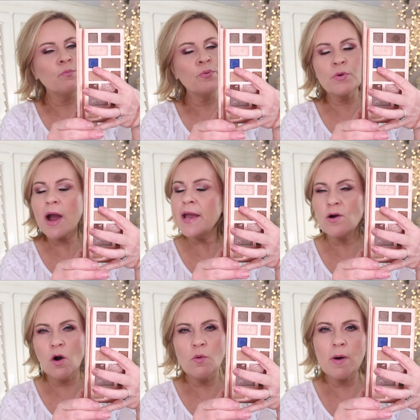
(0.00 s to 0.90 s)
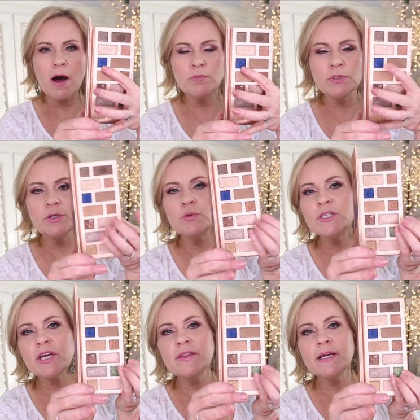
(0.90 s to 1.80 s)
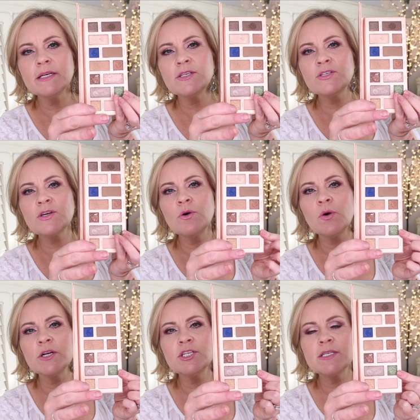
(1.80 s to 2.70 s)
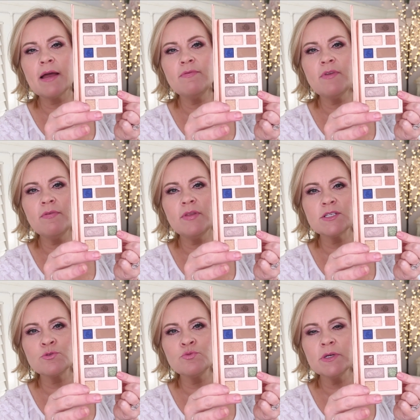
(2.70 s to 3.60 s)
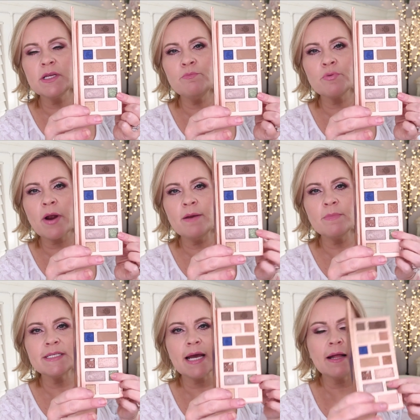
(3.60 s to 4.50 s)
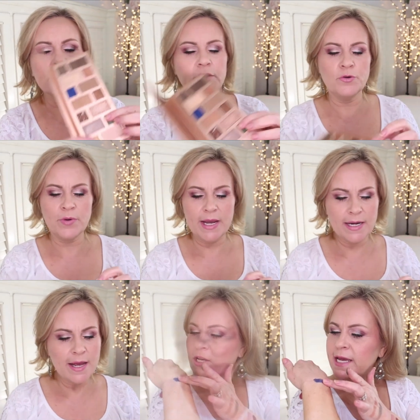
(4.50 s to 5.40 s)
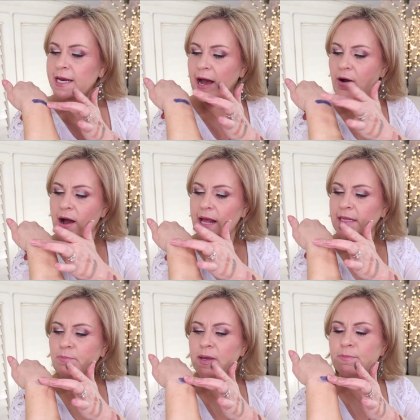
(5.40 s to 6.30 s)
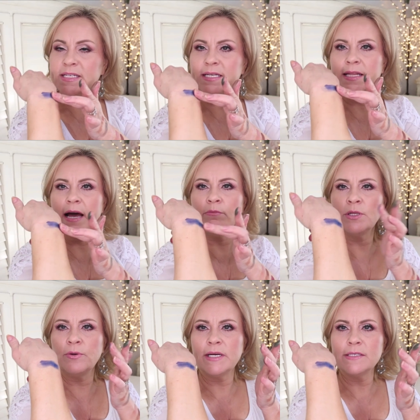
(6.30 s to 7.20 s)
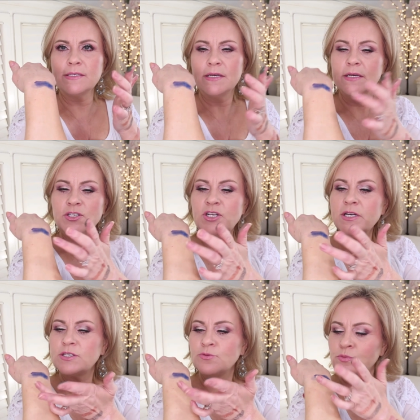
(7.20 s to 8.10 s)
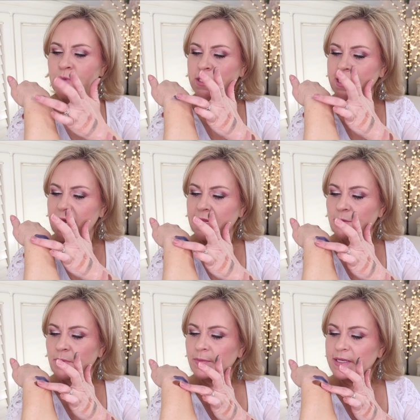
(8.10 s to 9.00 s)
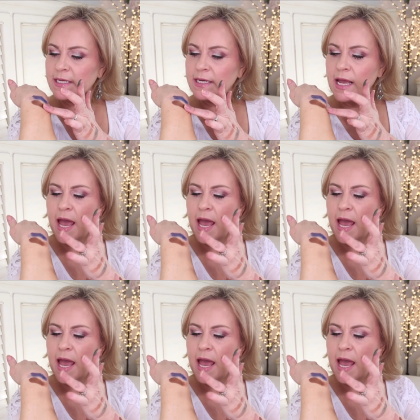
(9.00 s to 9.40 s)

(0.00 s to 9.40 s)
bright cobalt blue, which I think is so gorgeous, and then this really bright metallic green. Look at how highly pigmented that blue is just really highly pigmented.